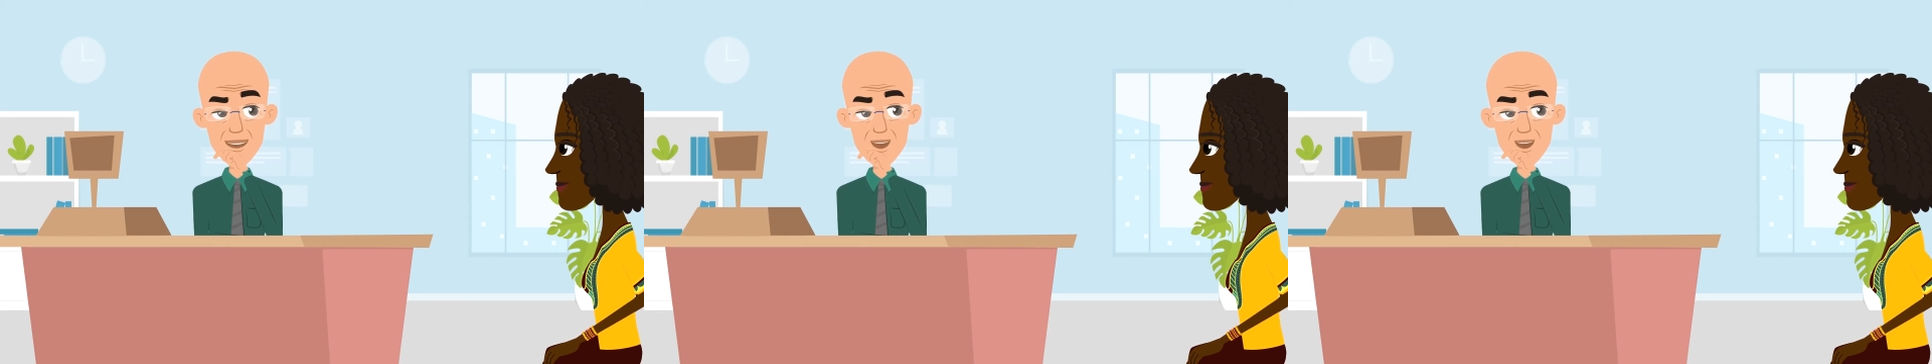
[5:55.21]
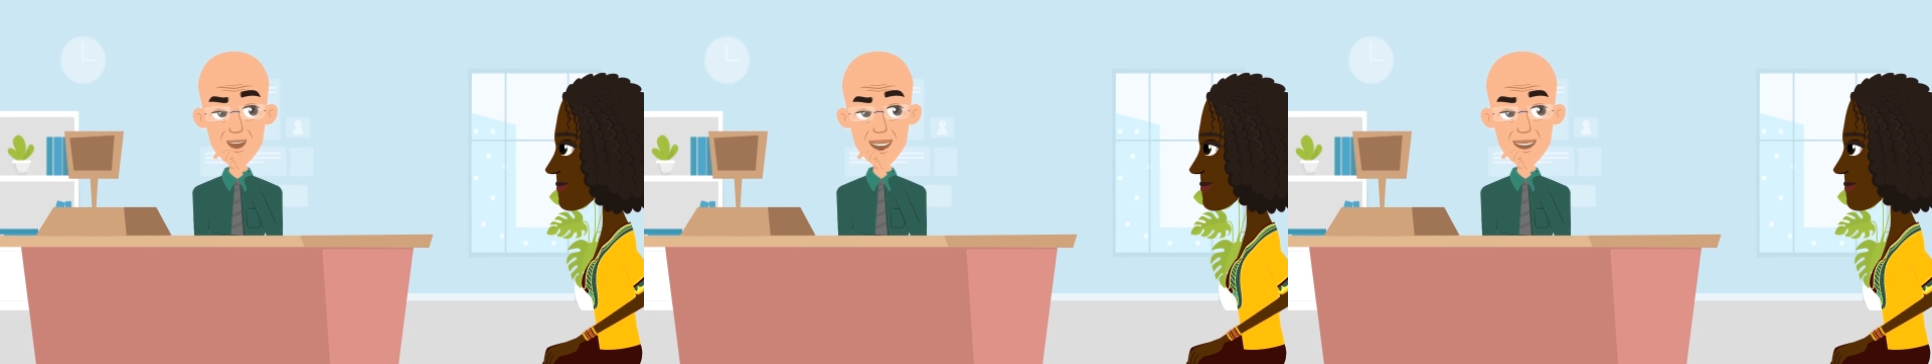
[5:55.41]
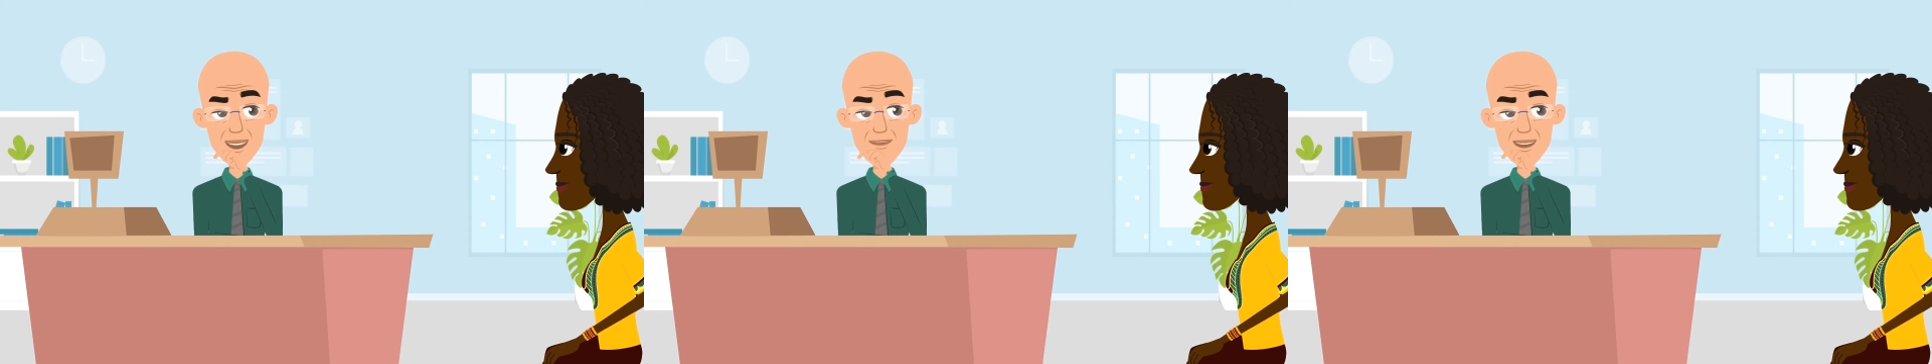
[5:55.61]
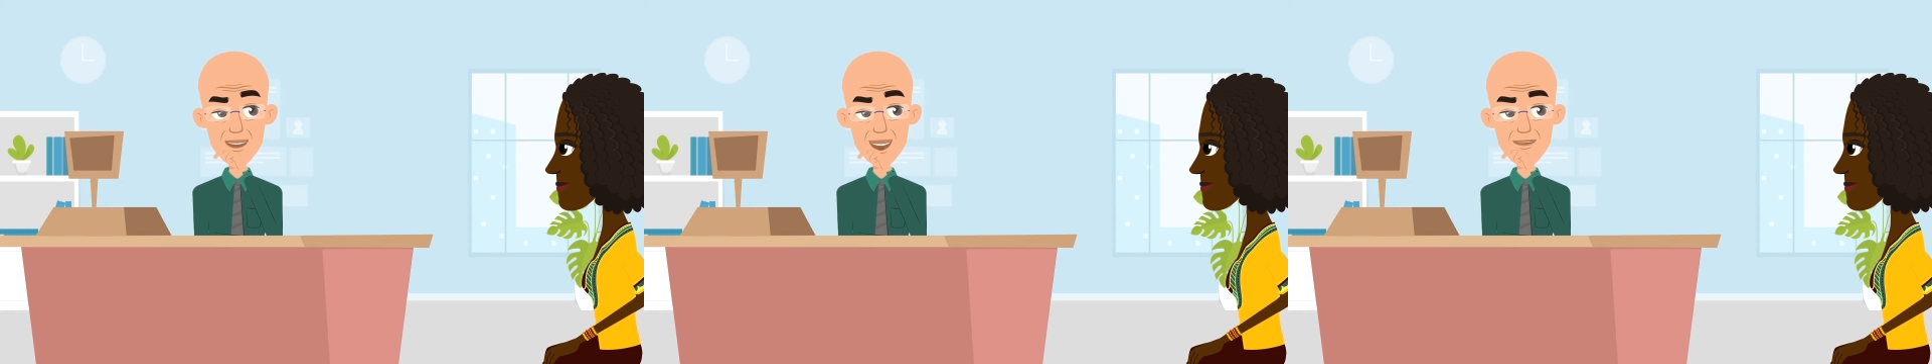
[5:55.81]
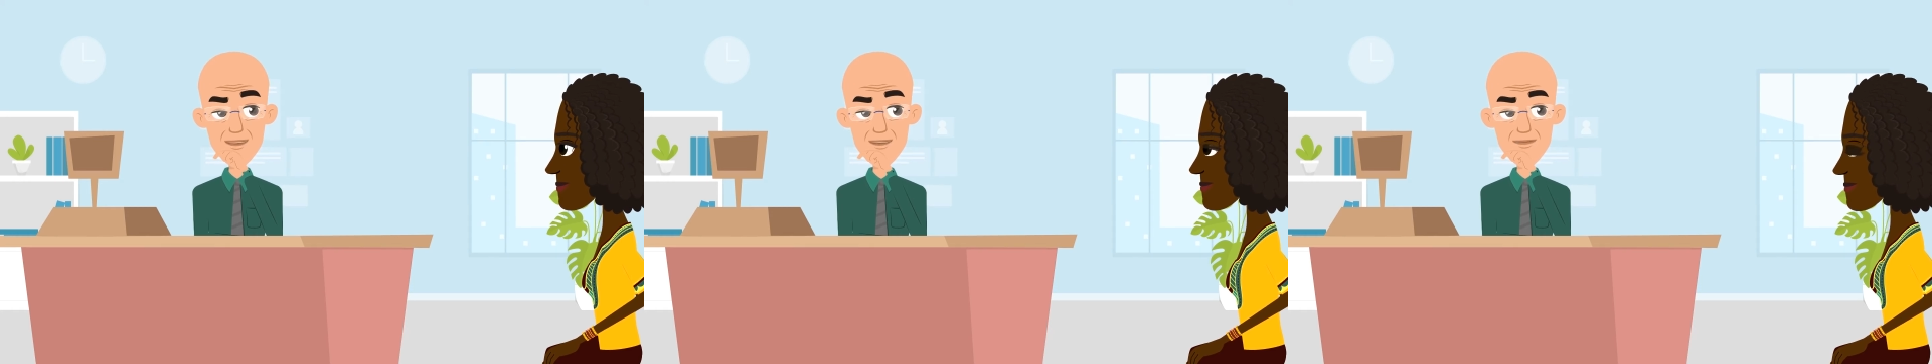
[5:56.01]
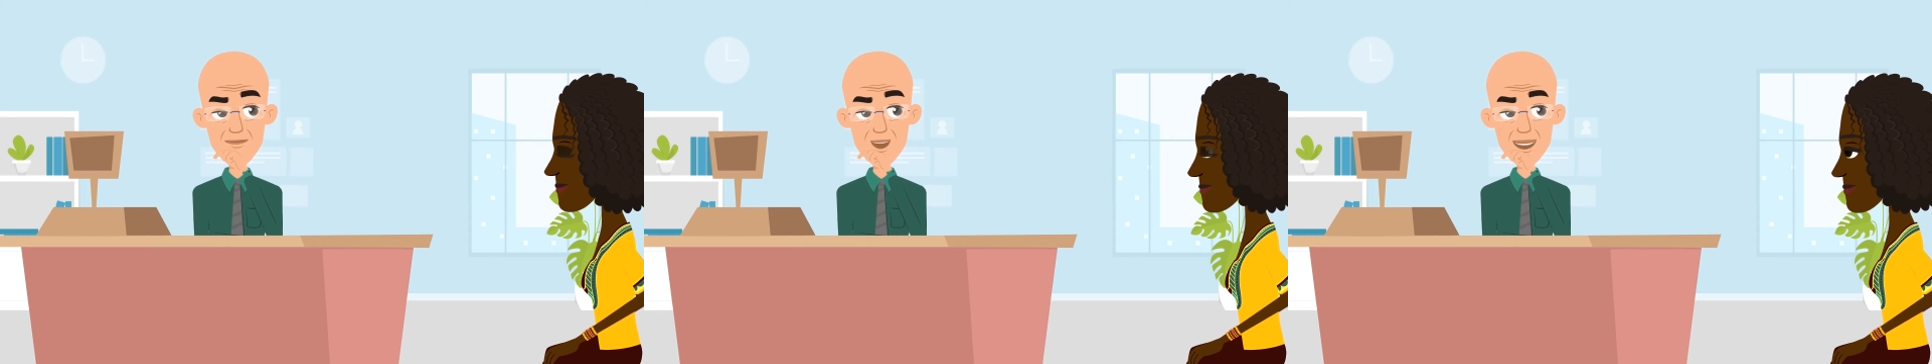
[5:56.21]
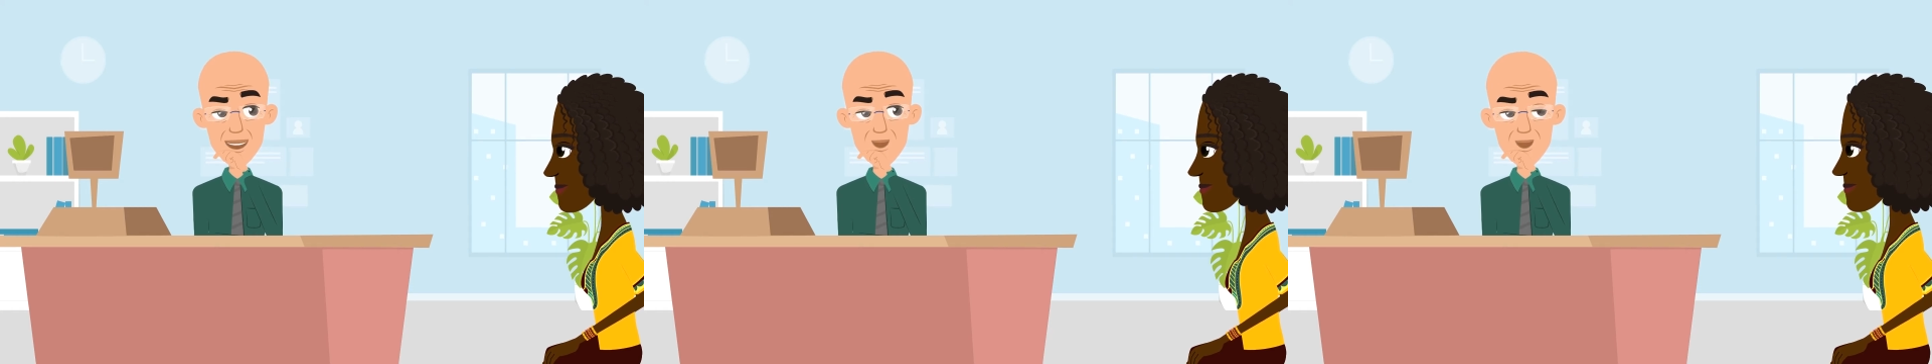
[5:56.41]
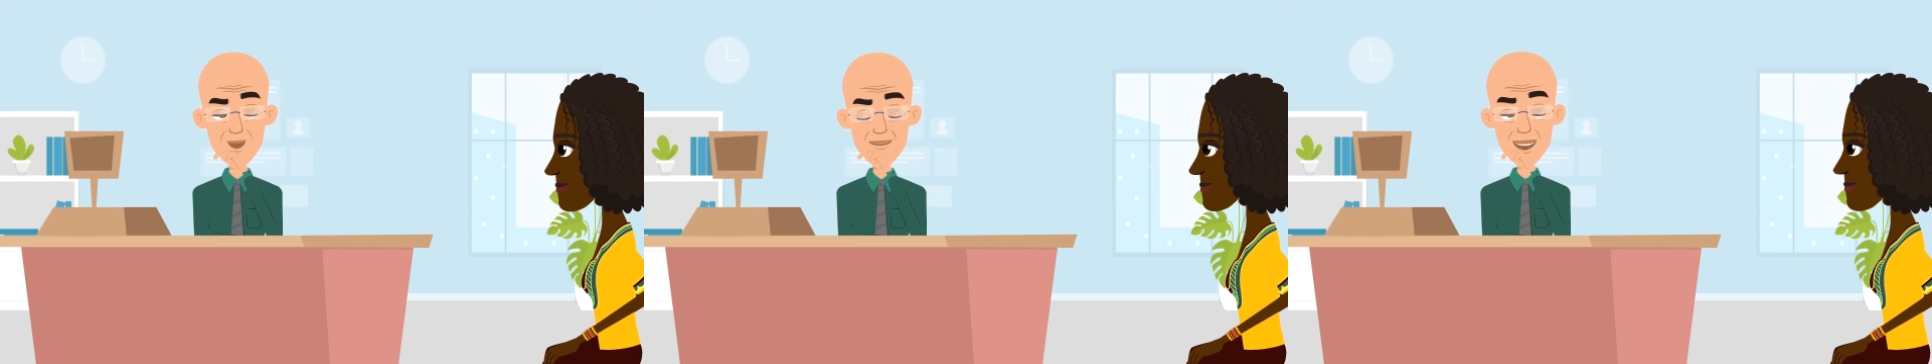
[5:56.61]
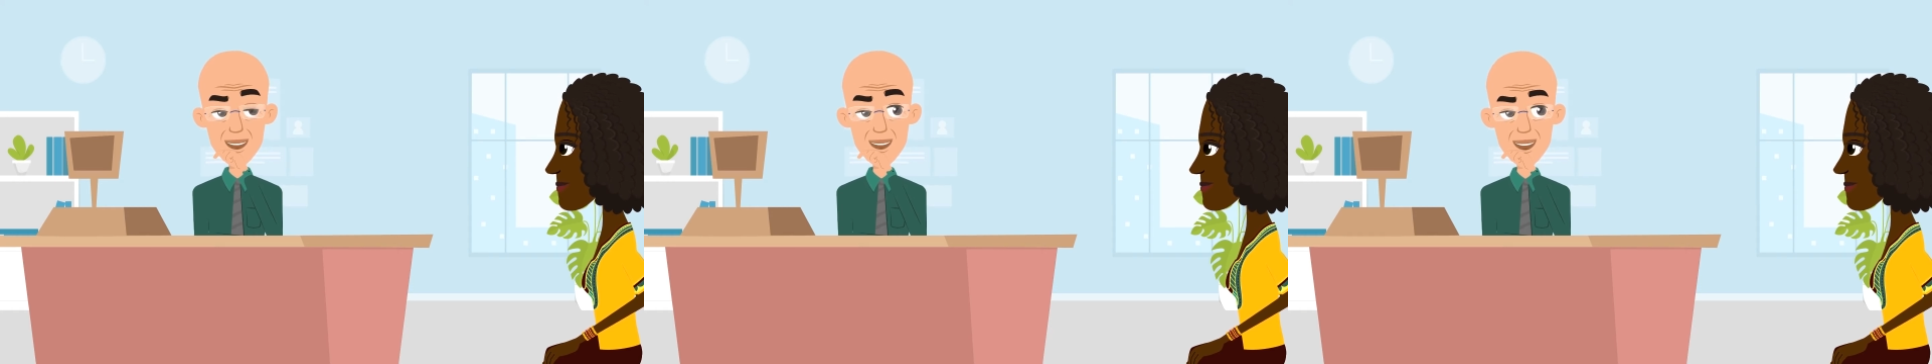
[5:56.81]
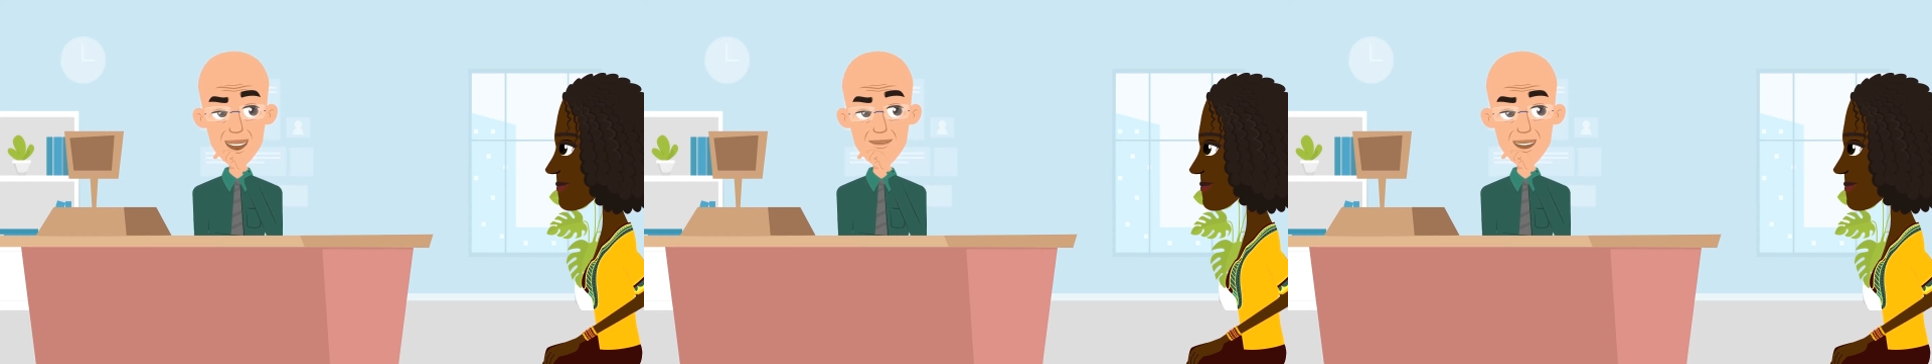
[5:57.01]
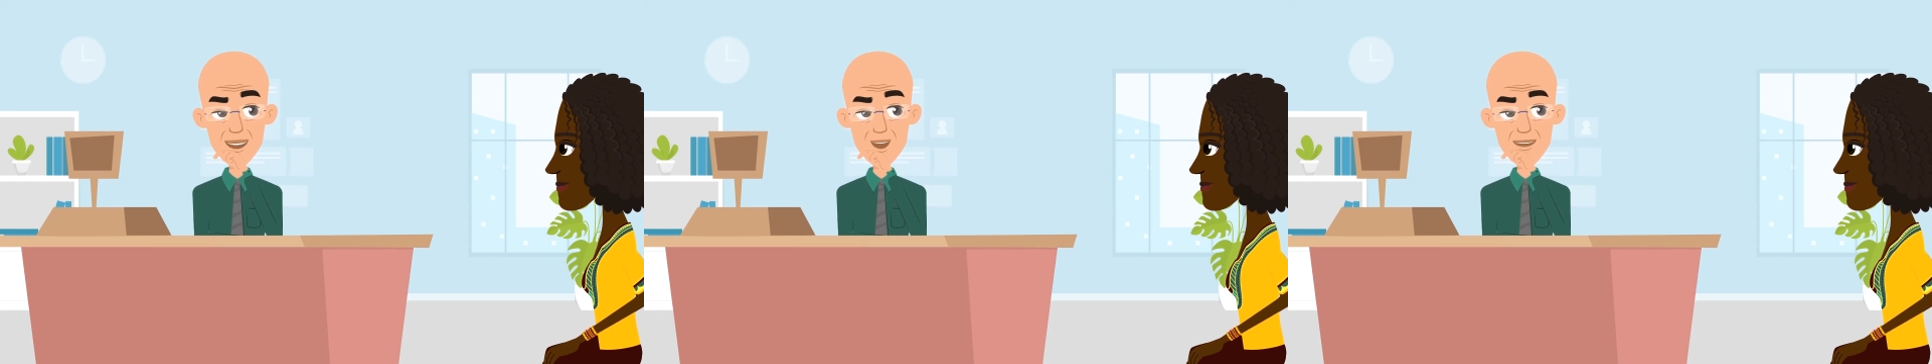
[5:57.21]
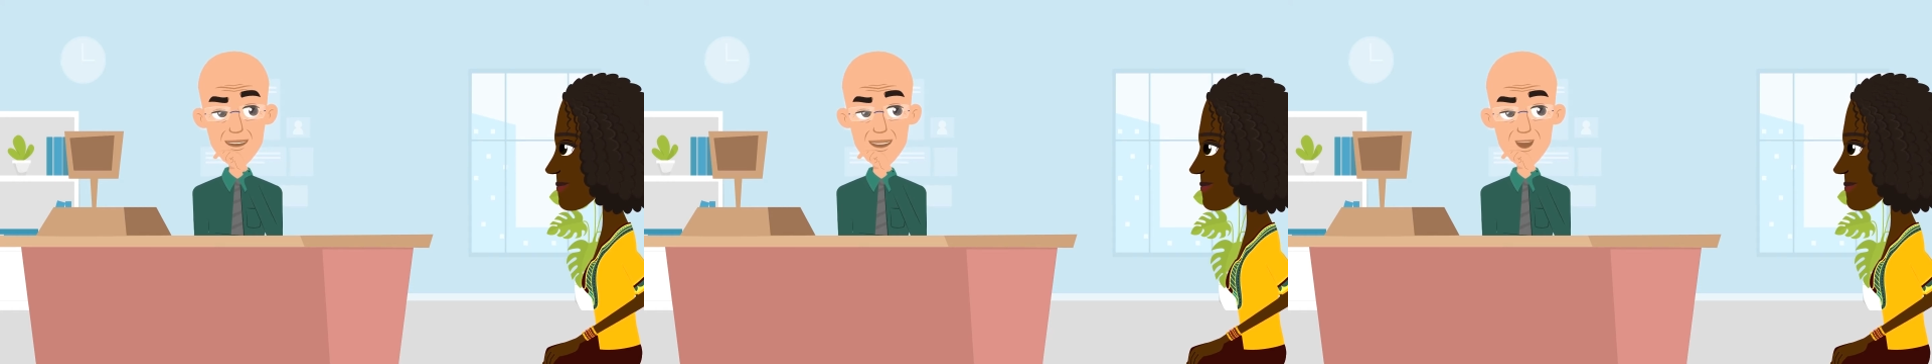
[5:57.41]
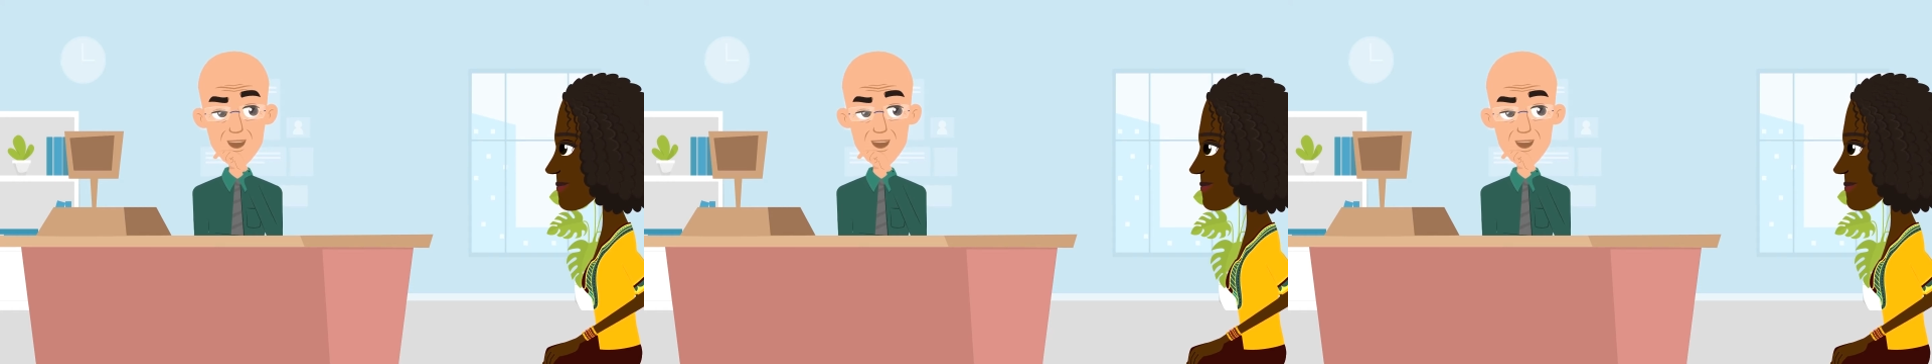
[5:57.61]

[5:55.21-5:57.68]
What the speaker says: some black facts.